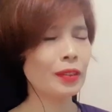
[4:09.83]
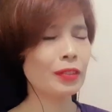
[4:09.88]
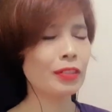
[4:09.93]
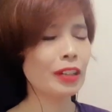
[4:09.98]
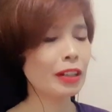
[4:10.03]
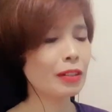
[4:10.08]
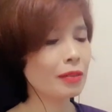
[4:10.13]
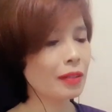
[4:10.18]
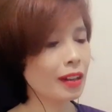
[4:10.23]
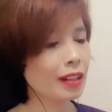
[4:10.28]

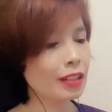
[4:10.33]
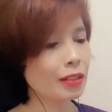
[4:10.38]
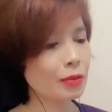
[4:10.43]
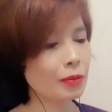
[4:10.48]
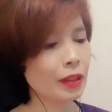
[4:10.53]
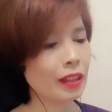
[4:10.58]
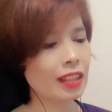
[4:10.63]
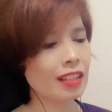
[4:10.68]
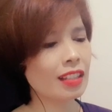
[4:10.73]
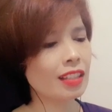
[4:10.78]
Perfect runs
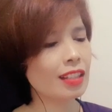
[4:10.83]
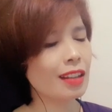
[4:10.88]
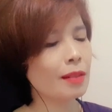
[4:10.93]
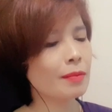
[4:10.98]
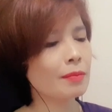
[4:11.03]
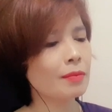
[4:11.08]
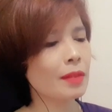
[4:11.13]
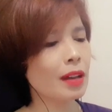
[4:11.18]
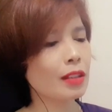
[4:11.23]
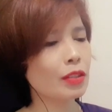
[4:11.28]
with
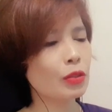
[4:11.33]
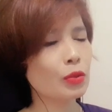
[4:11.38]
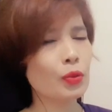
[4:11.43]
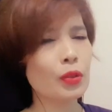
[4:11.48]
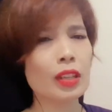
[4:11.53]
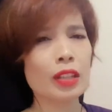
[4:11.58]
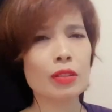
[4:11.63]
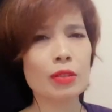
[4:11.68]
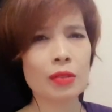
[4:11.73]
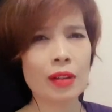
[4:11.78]
some
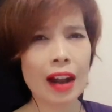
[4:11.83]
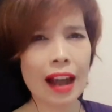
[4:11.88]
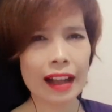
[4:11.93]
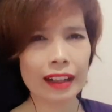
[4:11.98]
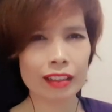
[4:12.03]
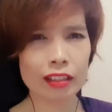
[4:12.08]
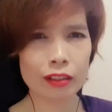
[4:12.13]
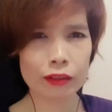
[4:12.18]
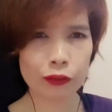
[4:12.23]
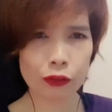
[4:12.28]
sweet
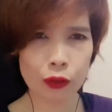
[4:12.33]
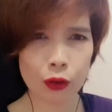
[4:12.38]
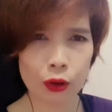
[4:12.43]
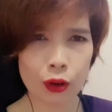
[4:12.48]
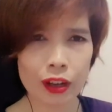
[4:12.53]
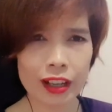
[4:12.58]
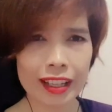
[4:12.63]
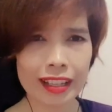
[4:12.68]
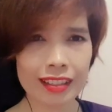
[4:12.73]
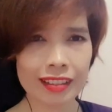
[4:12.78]
crack's
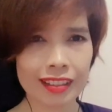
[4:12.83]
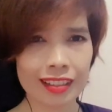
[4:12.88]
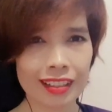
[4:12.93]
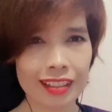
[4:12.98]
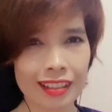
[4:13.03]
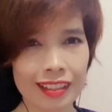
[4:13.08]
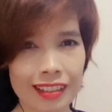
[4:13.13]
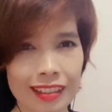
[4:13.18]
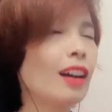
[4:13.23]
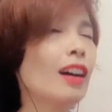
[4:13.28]

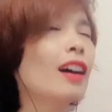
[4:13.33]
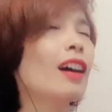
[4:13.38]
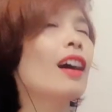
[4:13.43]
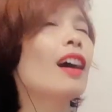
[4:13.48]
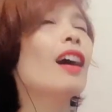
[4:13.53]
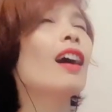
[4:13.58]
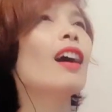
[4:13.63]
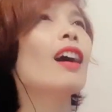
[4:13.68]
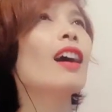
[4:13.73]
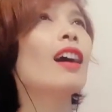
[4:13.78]
voice.
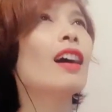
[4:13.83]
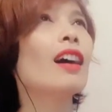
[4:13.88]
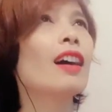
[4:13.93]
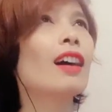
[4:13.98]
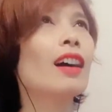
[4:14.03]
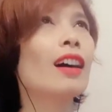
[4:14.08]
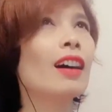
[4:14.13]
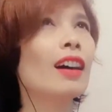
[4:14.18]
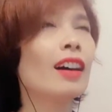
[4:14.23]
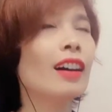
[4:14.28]

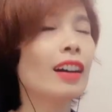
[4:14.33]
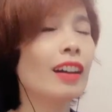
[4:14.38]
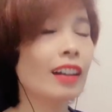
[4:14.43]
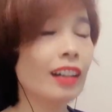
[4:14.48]
Ah,